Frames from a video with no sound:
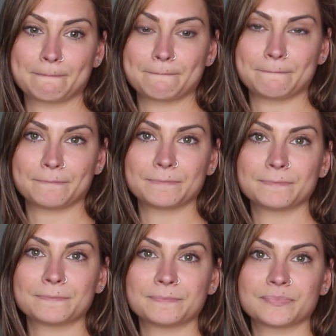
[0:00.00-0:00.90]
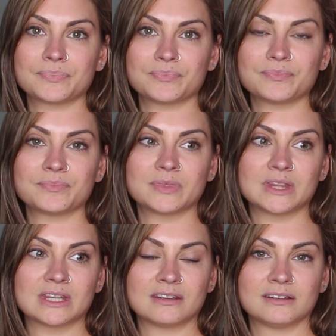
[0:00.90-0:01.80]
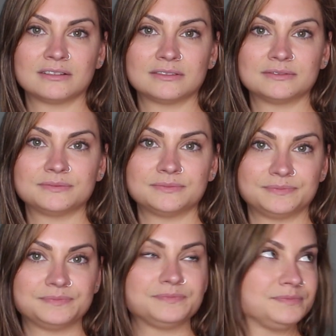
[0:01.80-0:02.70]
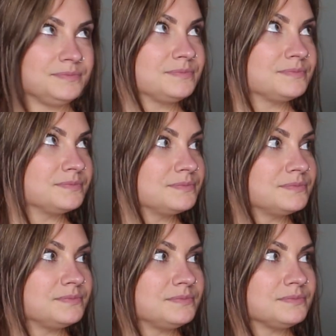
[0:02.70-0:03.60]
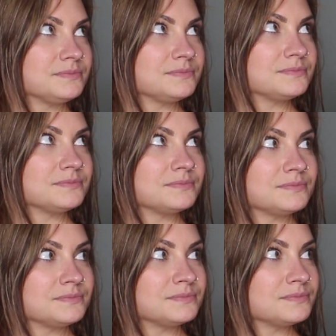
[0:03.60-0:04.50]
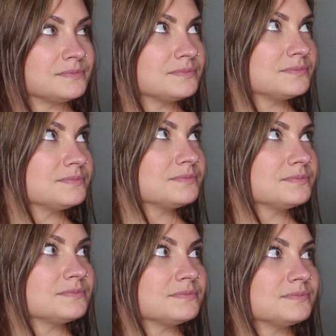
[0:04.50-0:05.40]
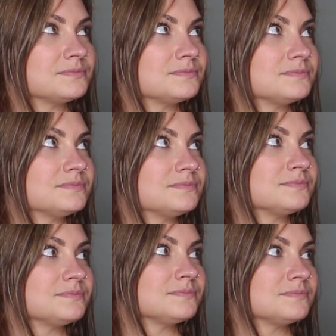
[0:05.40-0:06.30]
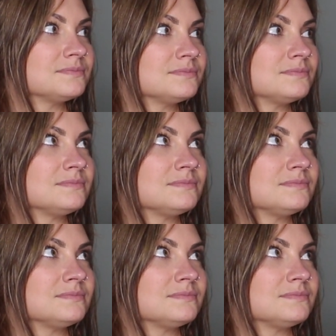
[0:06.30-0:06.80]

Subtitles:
This person isn't speaking.